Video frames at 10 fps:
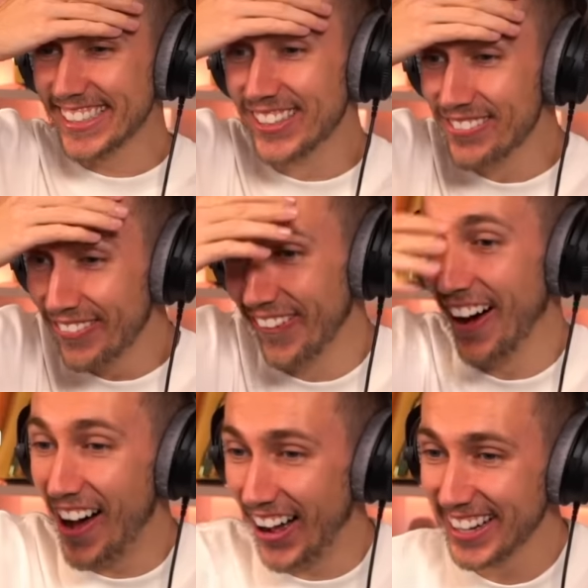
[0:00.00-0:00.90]
is
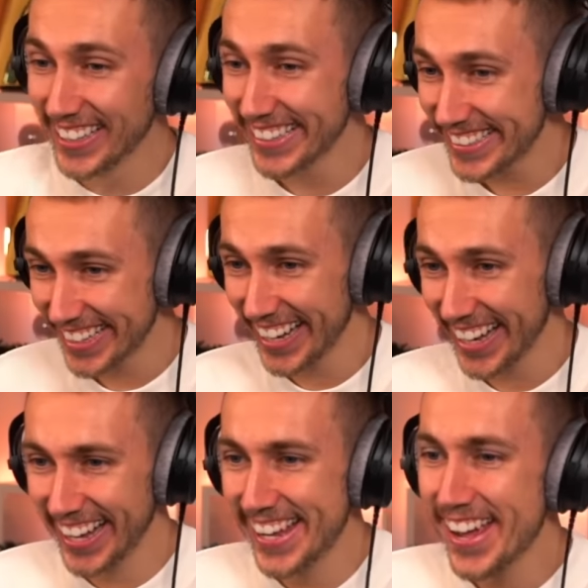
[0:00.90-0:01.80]
fucked.
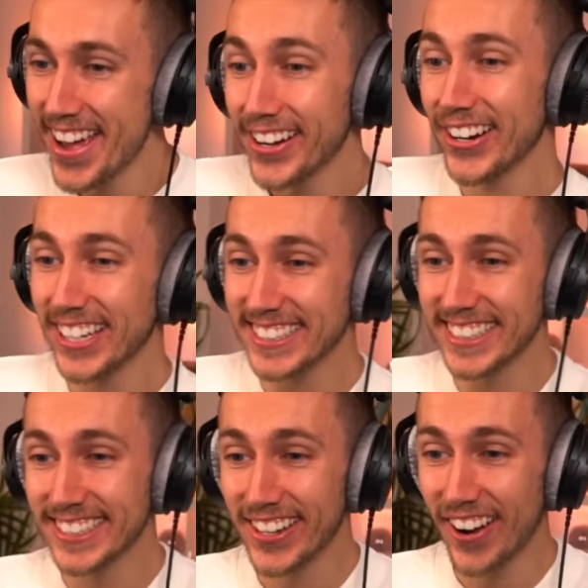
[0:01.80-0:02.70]
Chris
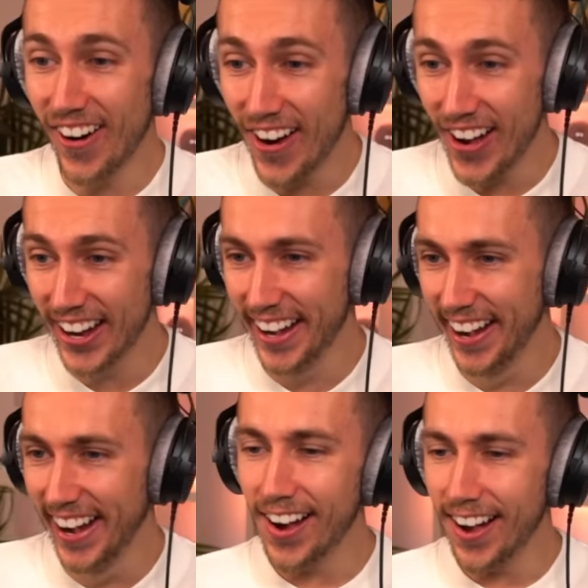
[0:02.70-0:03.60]
is
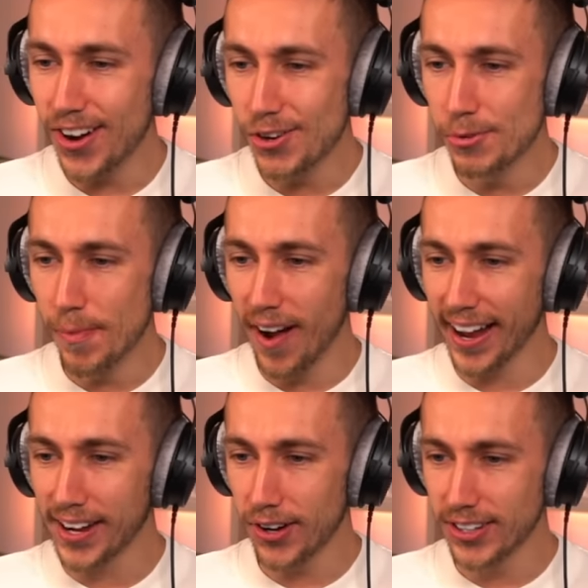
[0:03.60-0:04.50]
gone. Oh
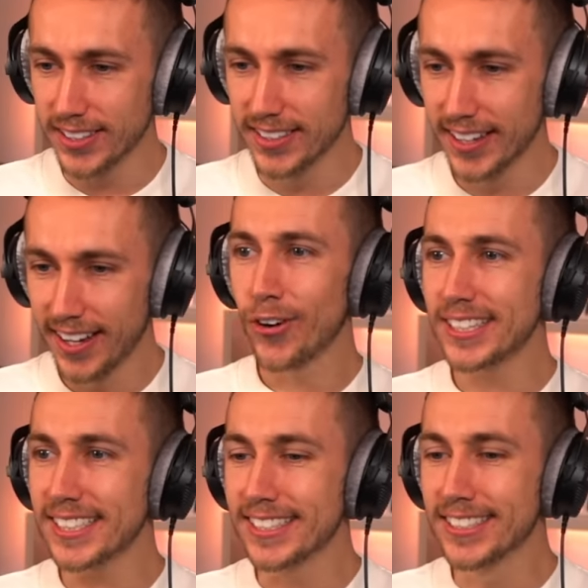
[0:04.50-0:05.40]
my God.
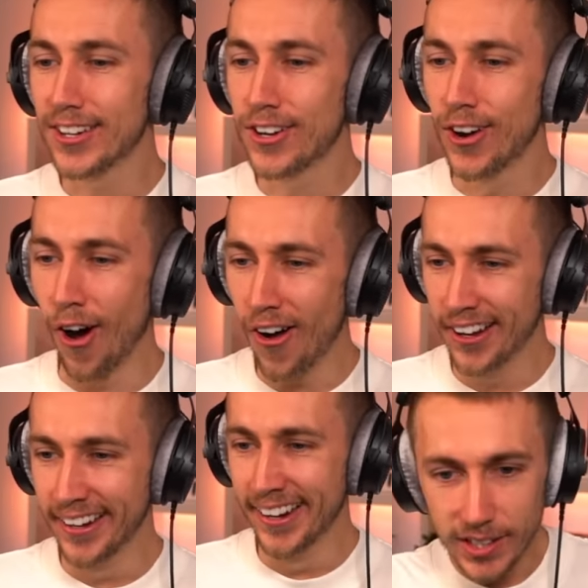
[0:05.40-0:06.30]
Chris is
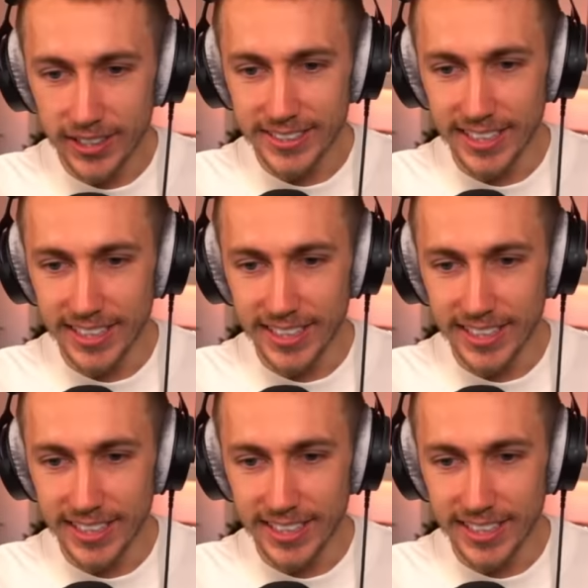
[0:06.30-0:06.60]
gone. Chris